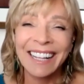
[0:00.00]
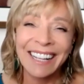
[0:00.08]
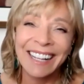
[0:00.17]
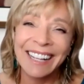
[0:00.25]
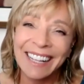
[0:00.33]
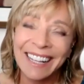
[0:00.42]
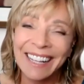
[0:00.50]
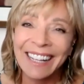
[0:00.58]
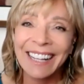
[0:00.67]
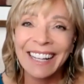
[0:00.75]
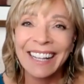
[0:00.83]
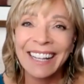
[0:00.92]

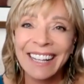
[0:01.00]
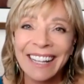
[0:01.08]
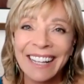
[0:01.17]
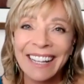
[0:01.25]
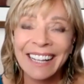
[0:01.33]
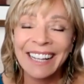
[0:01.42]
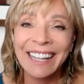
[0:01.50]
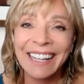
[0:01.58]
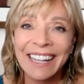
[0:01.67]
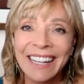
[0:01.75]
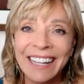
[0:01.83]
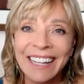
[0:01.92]

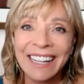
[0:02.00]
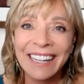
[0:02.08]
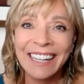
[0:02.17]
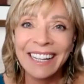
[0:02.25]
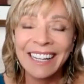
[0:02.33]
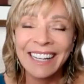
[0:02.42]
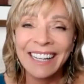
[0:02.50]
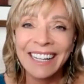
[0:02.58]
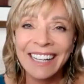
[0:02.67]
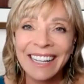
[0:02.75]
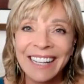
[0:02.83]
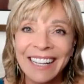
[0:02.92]
The person shown says nothing.